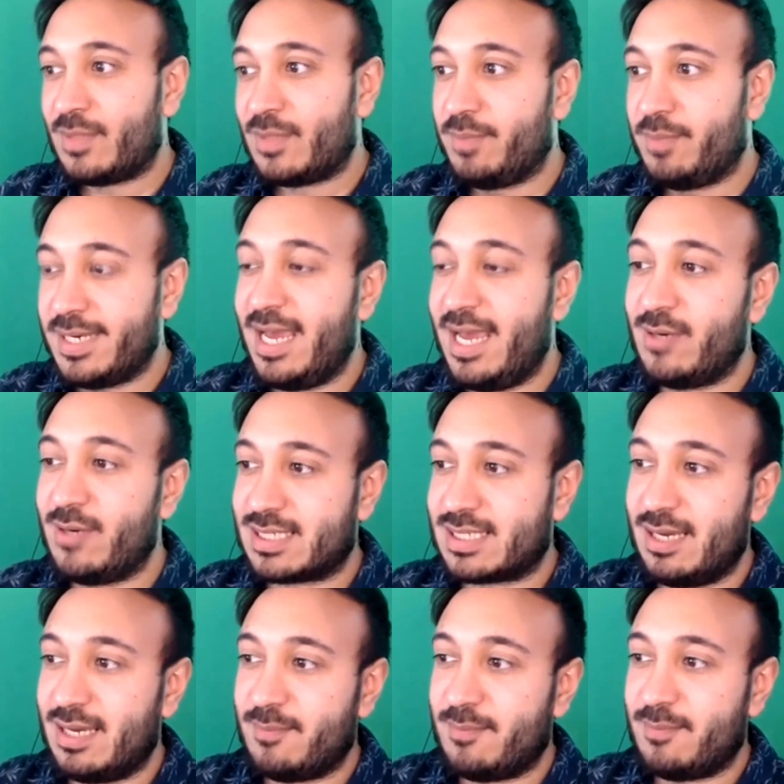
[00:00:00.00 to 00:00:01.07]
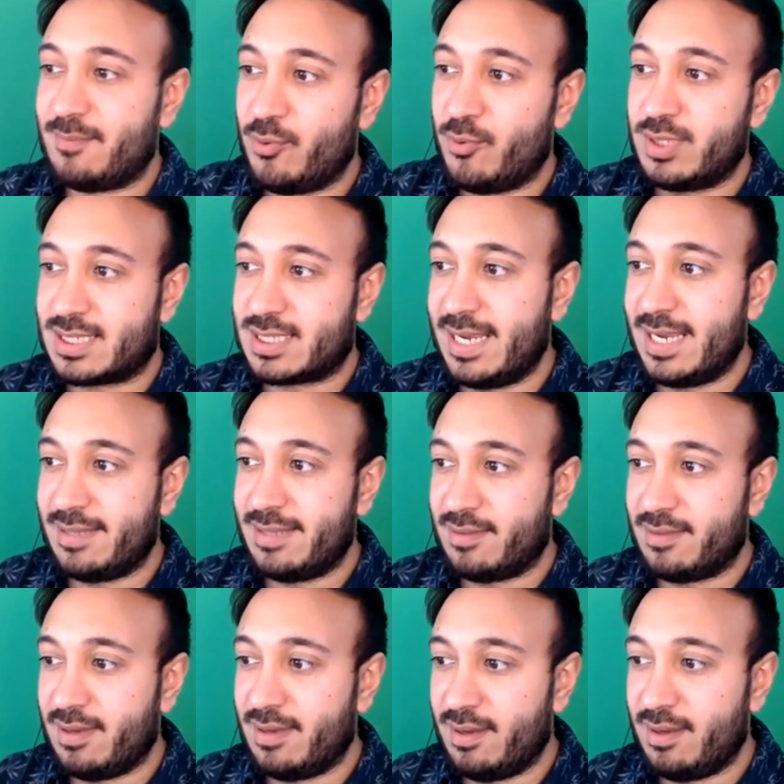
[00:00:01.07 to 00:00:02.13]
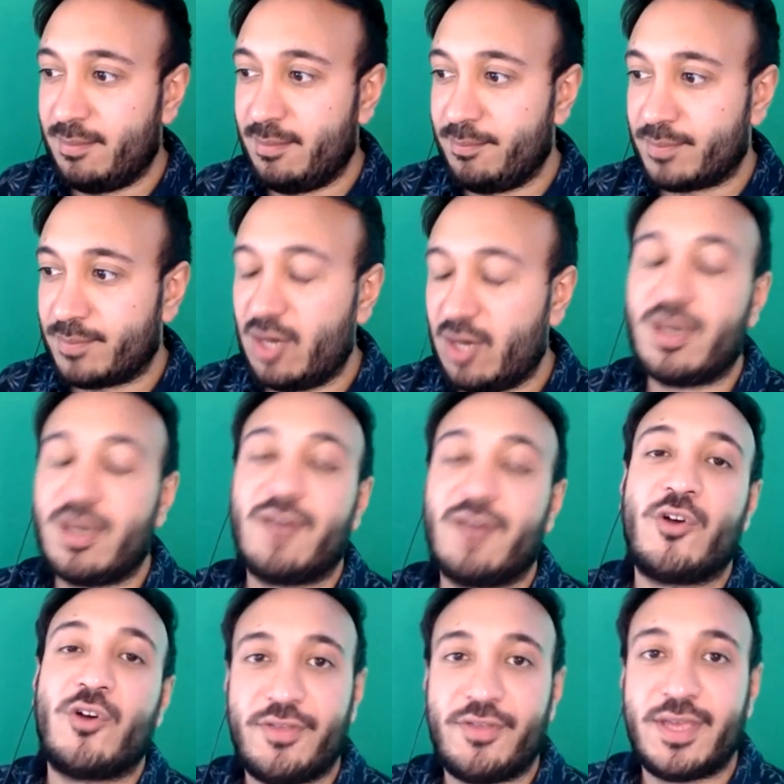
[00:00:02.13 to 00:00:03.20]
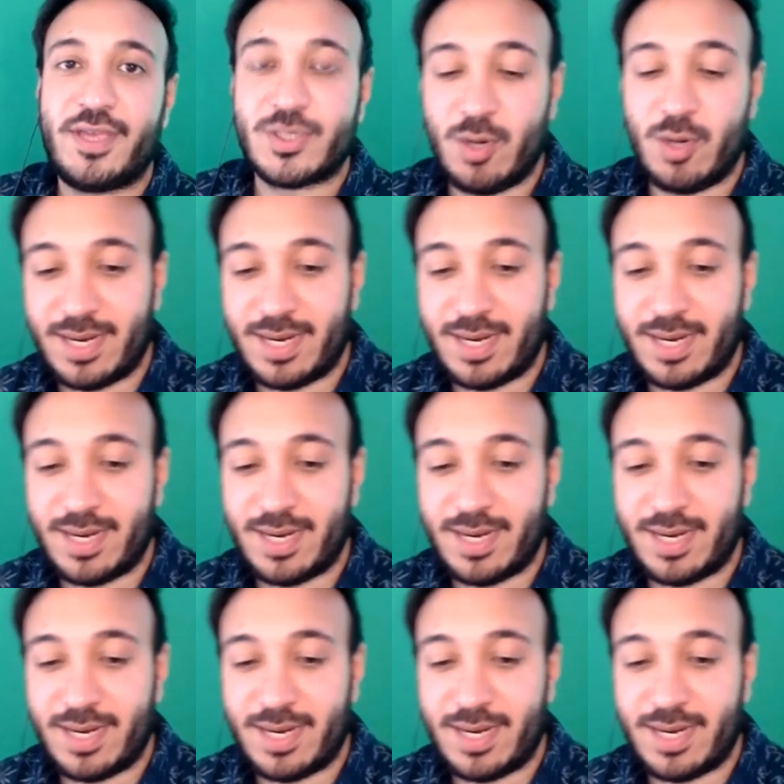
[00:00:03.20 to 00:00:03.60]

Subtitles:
But now it's like people would say, oh, and I've got a thing as well.